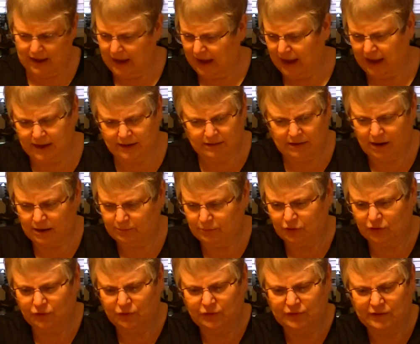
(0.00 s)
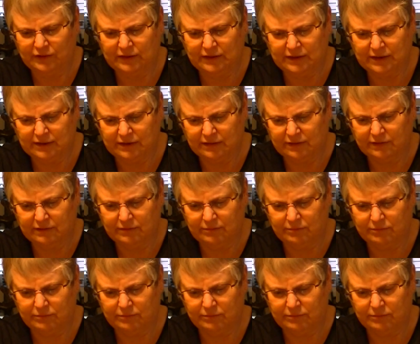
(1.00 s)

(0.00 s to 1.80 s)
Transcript: and I'm using it